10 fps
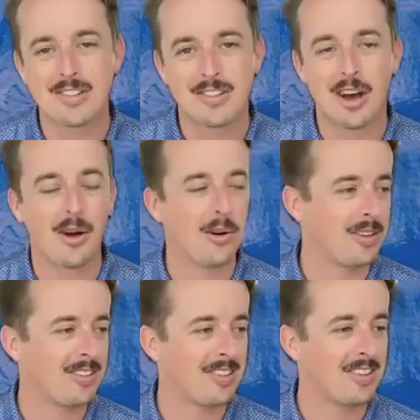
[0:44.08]

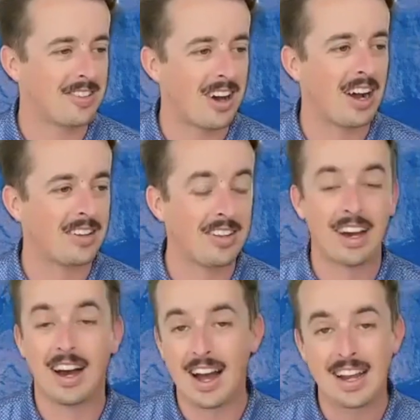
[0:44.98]
stoked to talk to you.
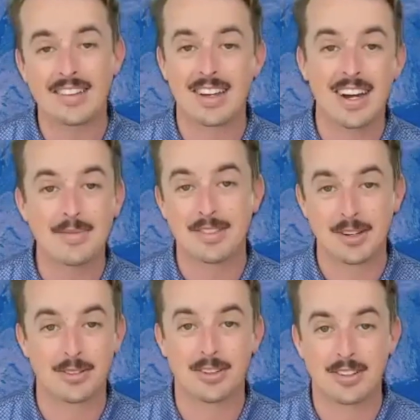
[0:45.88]
I guess I'm
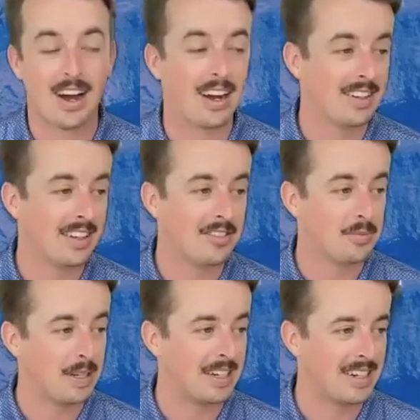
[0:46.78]
stoked to talk to you just
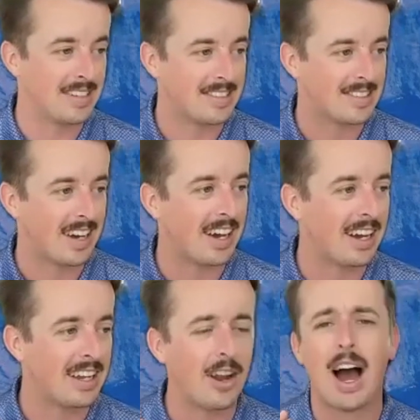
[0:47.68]
because, uh,
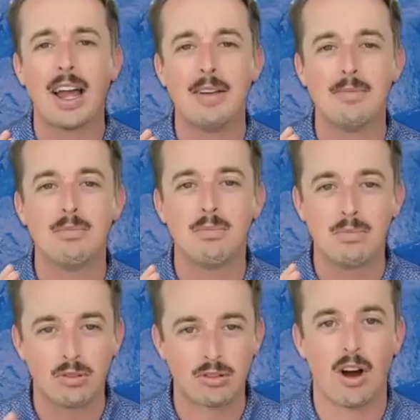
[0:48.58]
you know, I
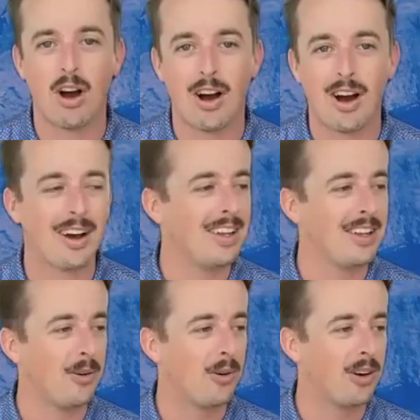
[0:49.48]
saw
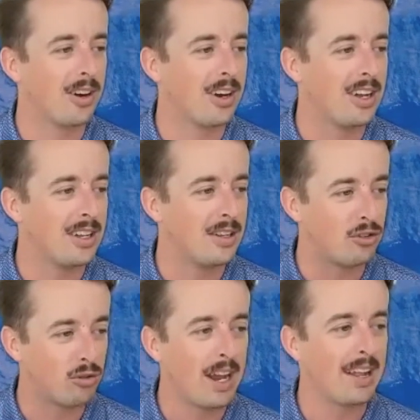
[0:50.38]
your
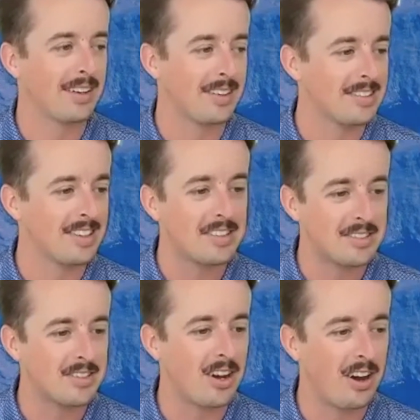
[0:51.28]
trailers and I
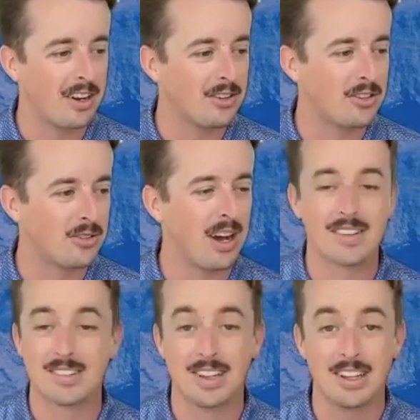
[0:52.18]
saw your
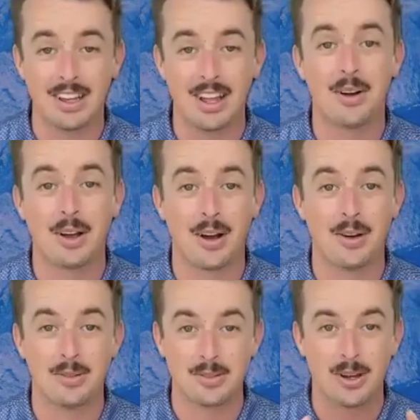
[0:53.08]
trucks and the
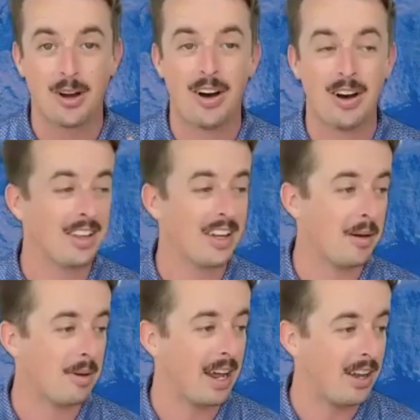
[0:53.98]
logos on
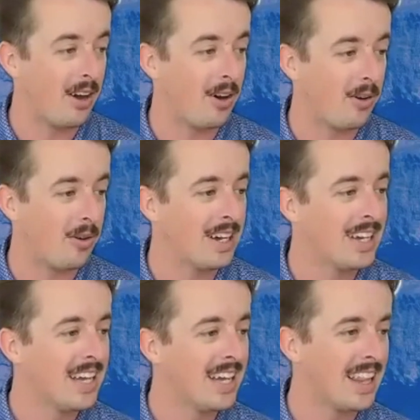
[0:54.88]
them. And I know
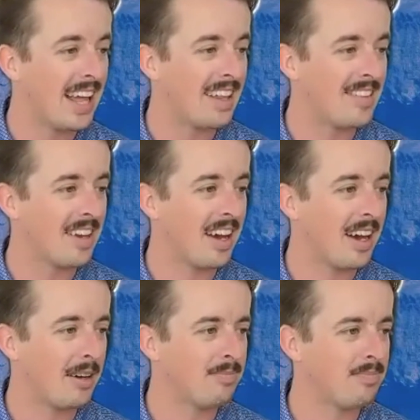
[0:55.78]
that
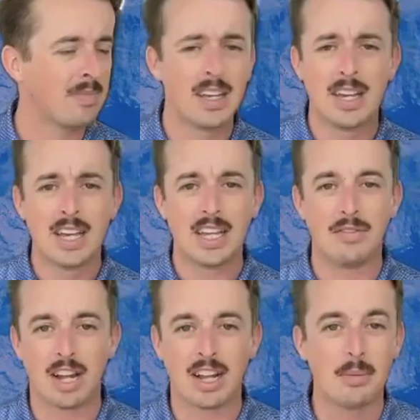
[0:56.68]
um, you've
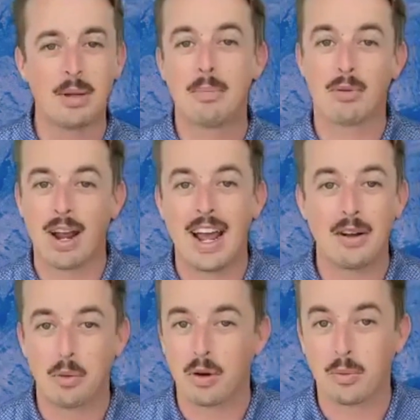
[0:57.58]
done a little bit of brand
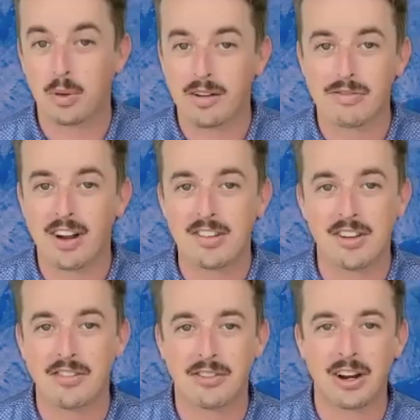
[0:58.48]
work with our friends
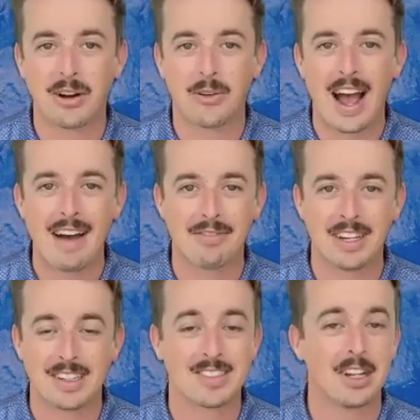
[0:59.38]
over at
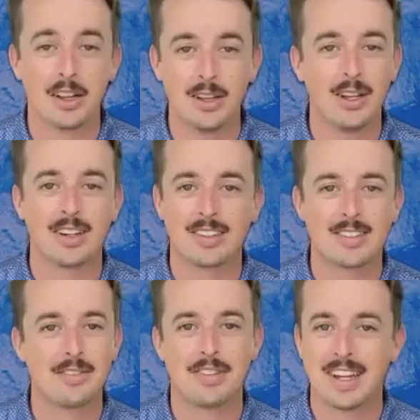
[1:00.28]
Graphics, and it looks
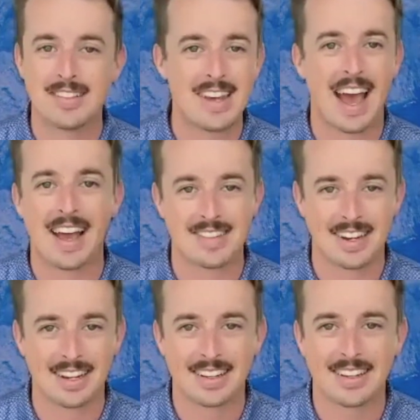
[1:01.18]
fantastic.